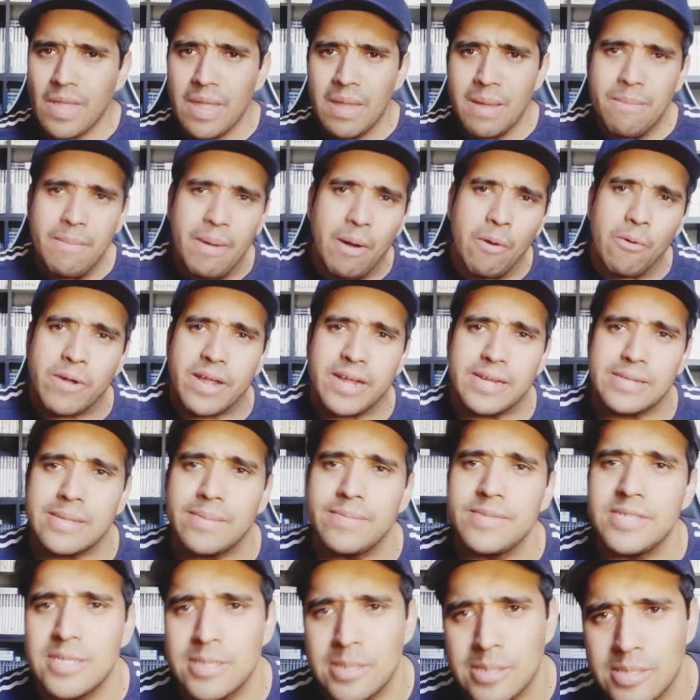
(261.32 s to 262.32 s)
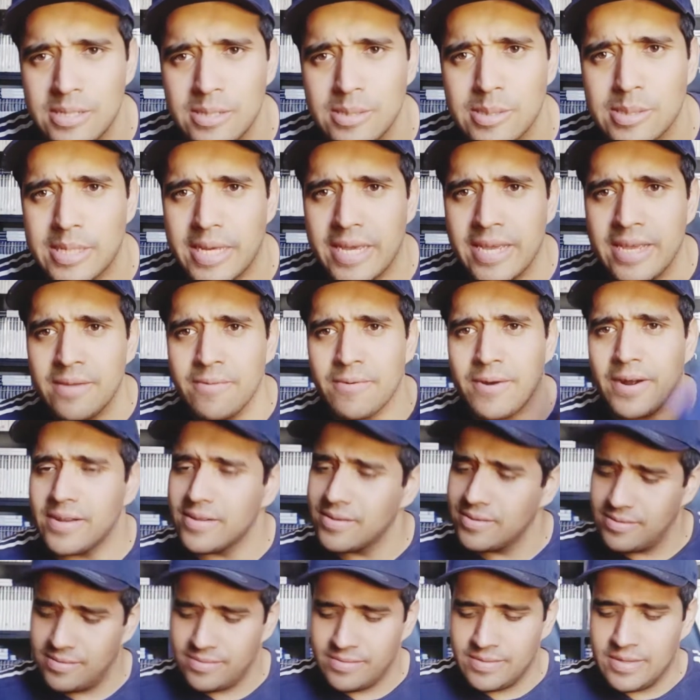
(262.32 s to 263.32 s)
so I mean, they still see, right?
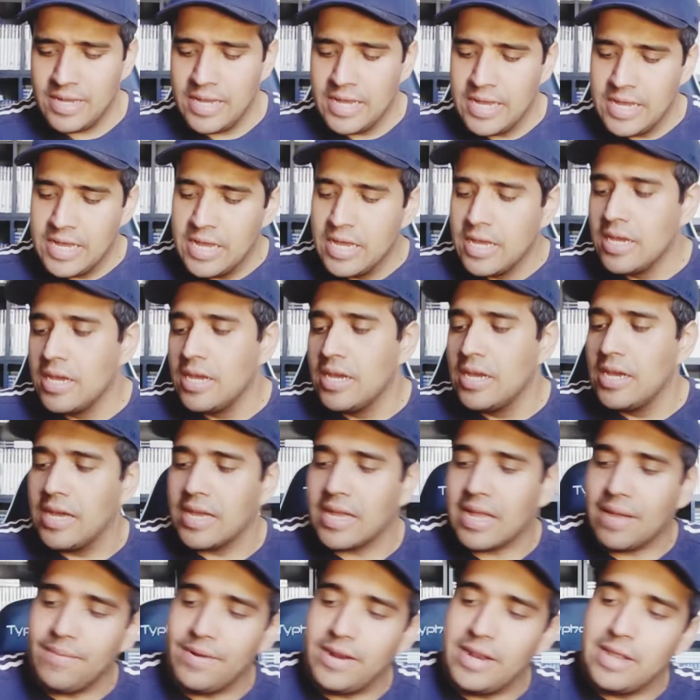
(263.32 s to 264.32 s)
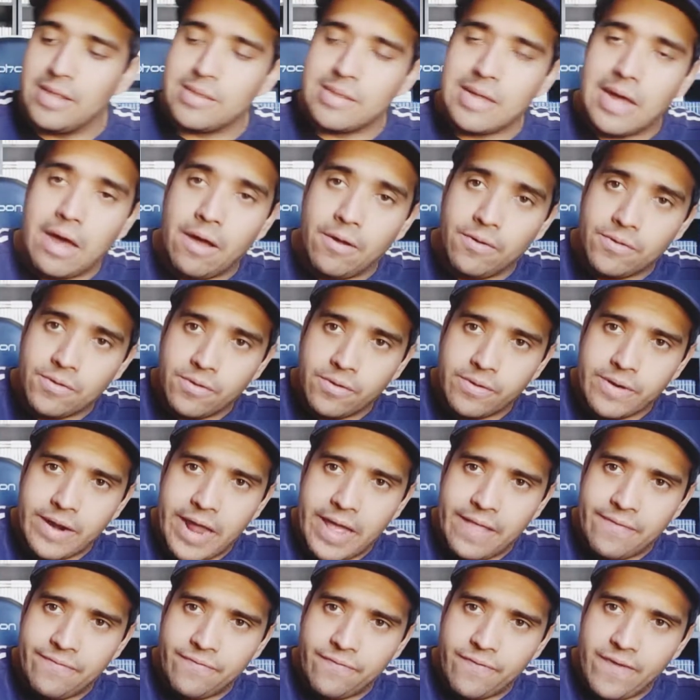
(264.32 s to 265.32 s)
Cabela's Outdoor
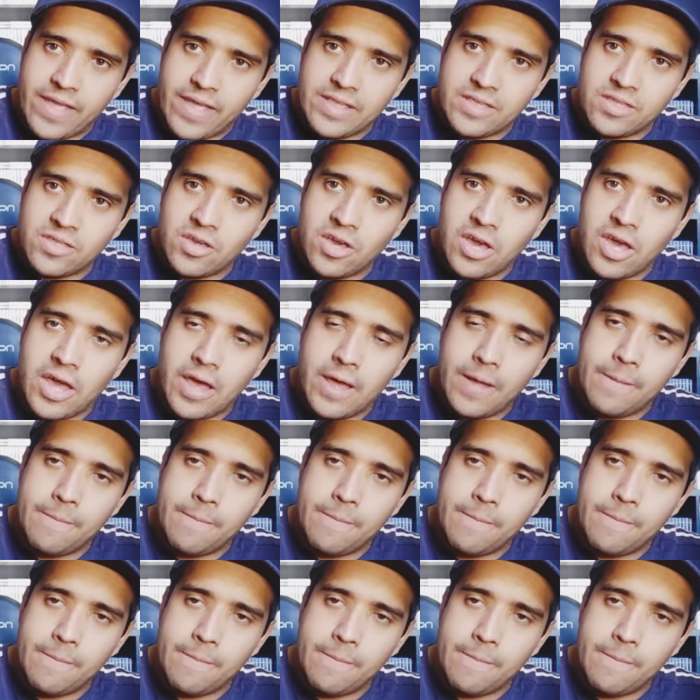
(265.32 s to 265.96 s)
Adventure.